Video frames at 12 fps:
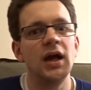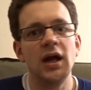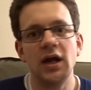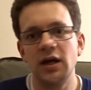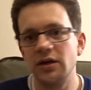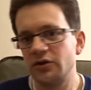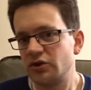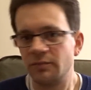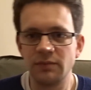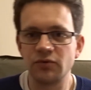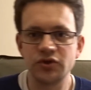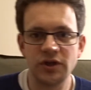And some
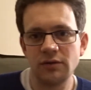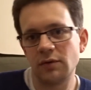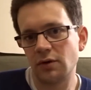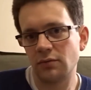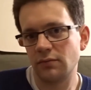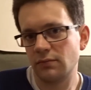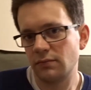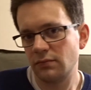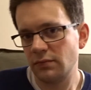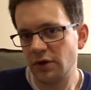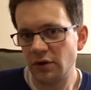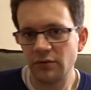people say, well,
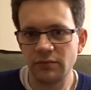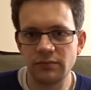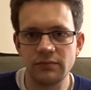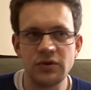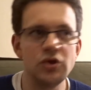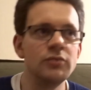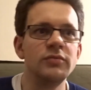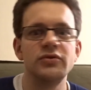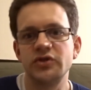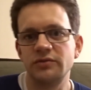humans